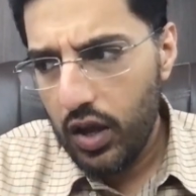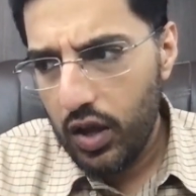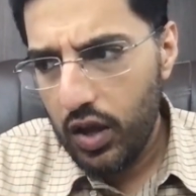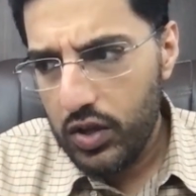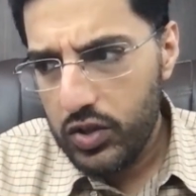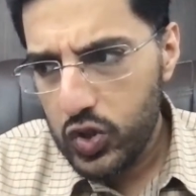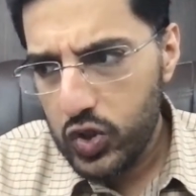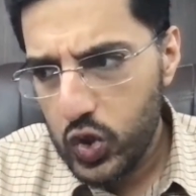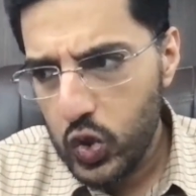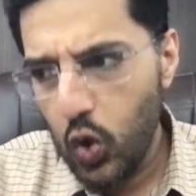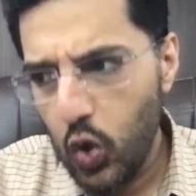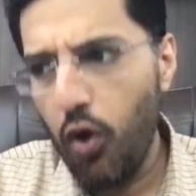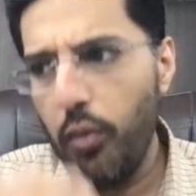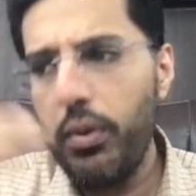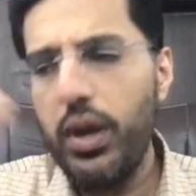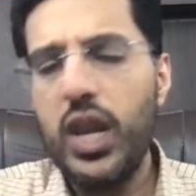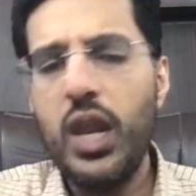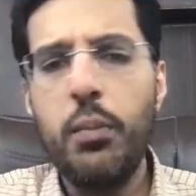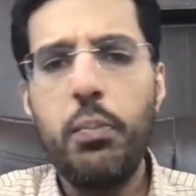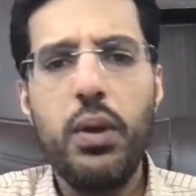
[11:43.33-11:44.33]
So
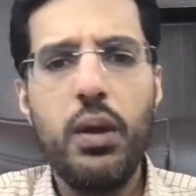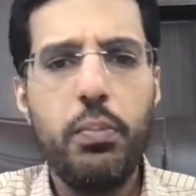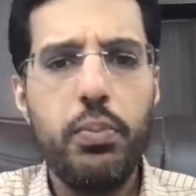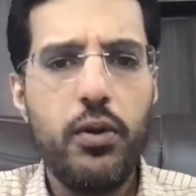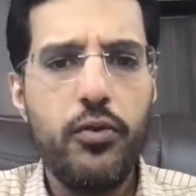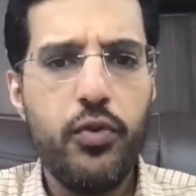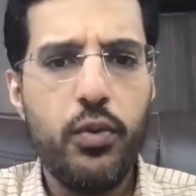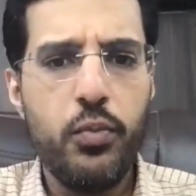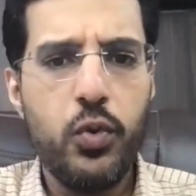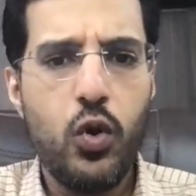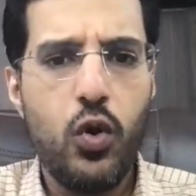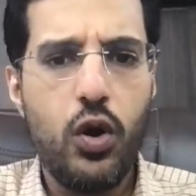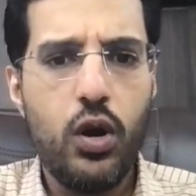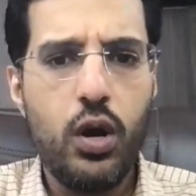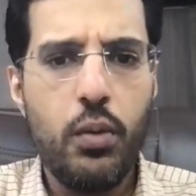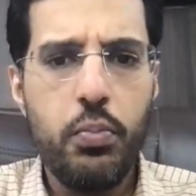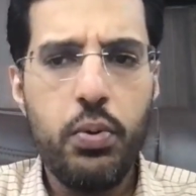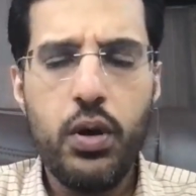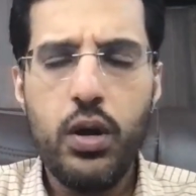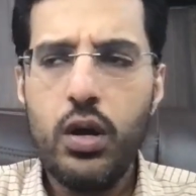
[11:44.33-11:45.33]
many people from
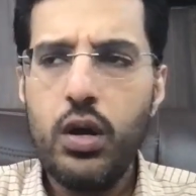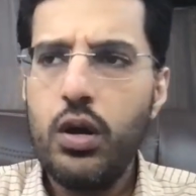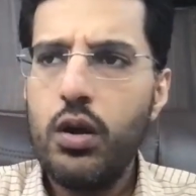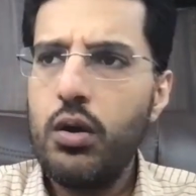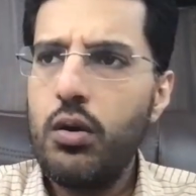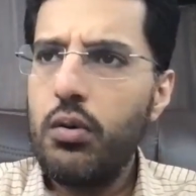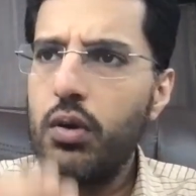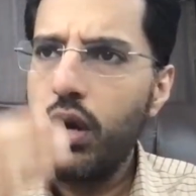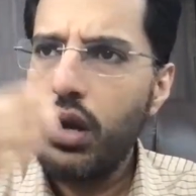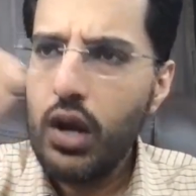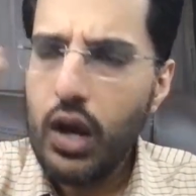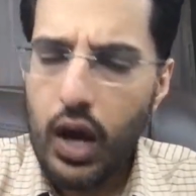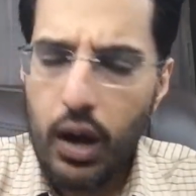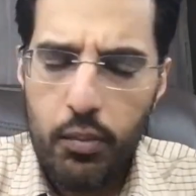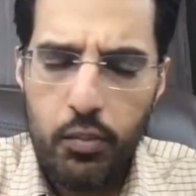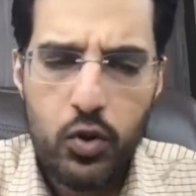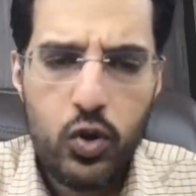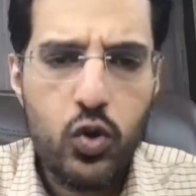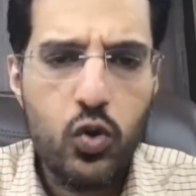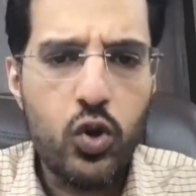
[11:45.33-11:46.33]
Europe
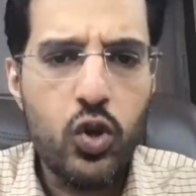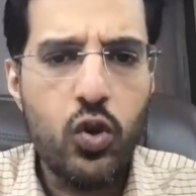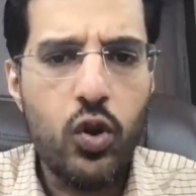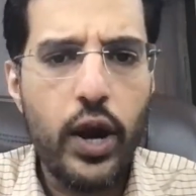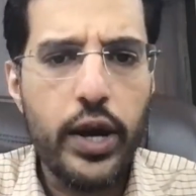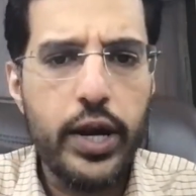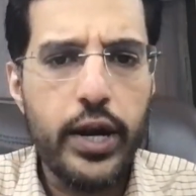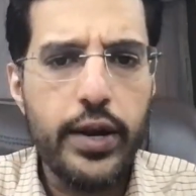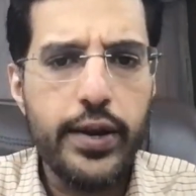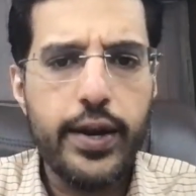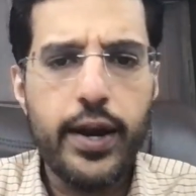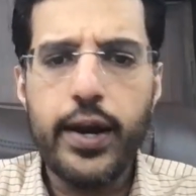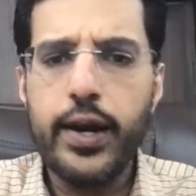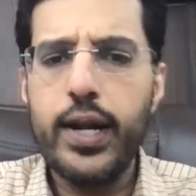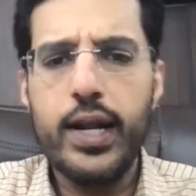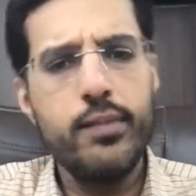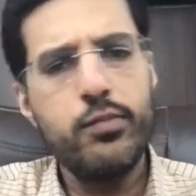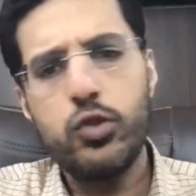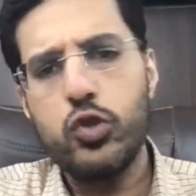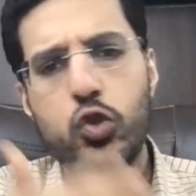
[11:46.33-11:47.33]
come to United
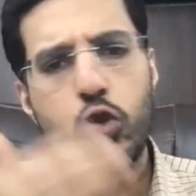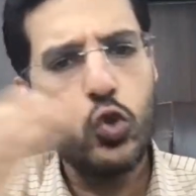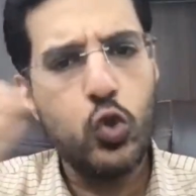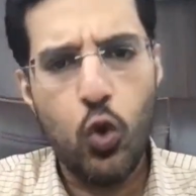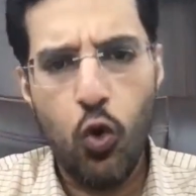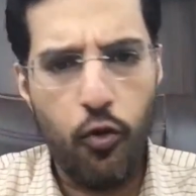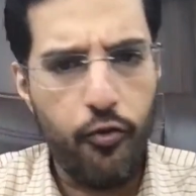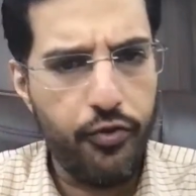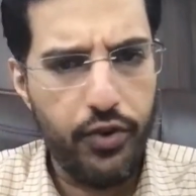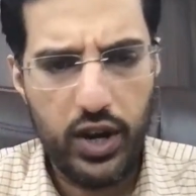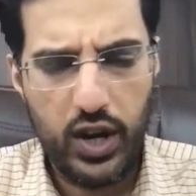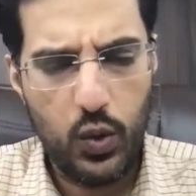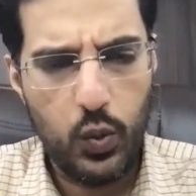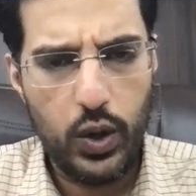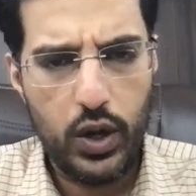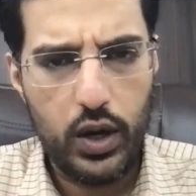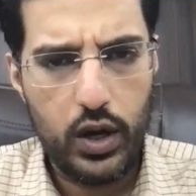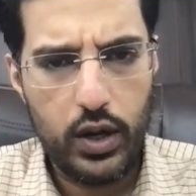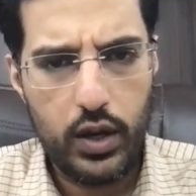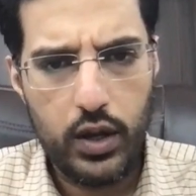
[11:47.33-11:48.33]
Kingdom so
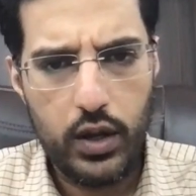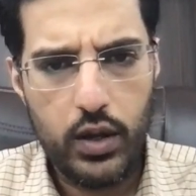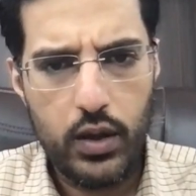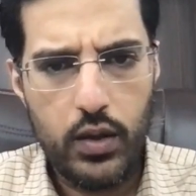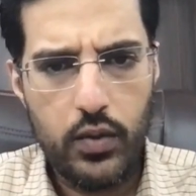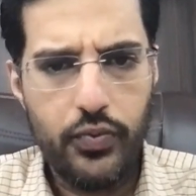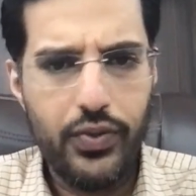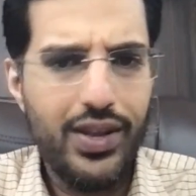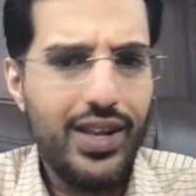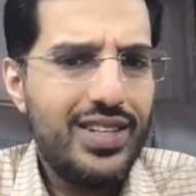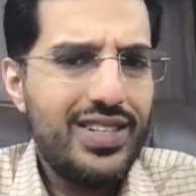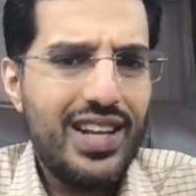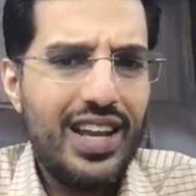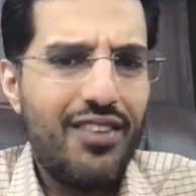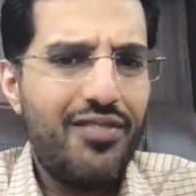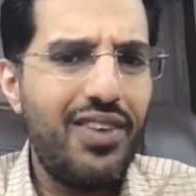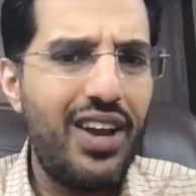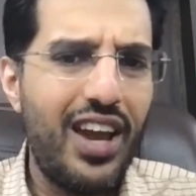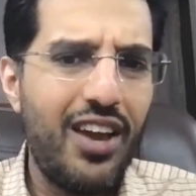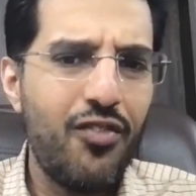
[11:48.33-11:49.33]
frequently. It's like
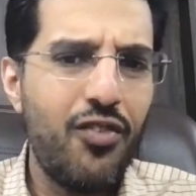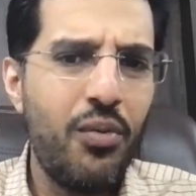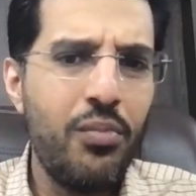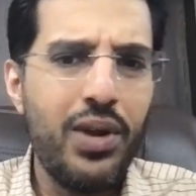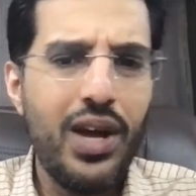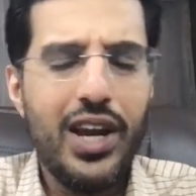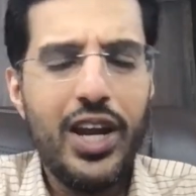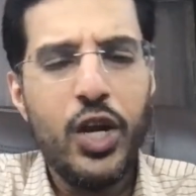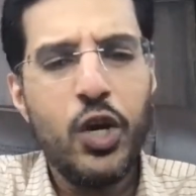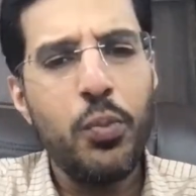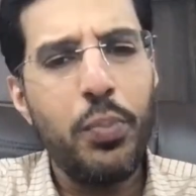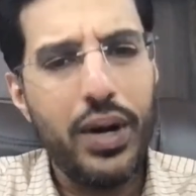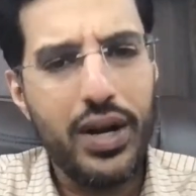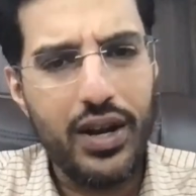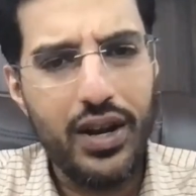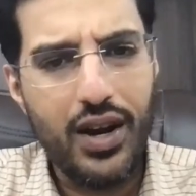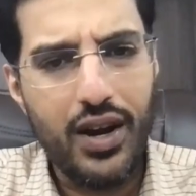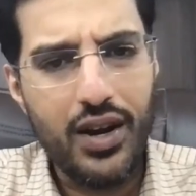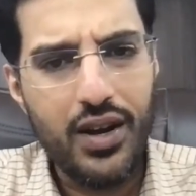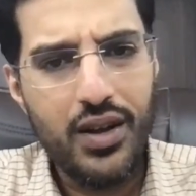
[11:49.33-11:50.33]
flying from Delhi to
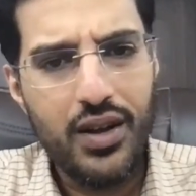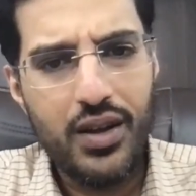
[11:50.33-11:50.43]
Patna.